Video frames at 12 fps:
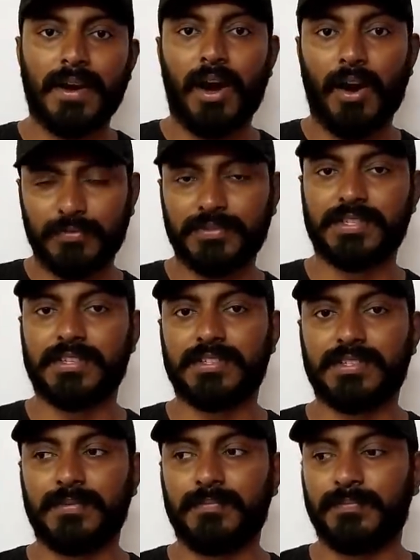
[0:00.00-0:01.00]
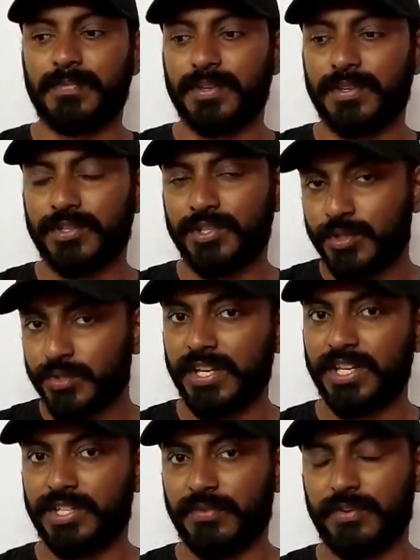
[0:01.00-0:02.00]
of the system to the
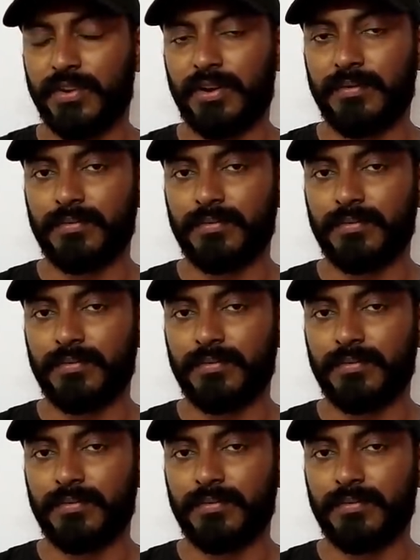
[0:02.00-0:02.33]
interviewer.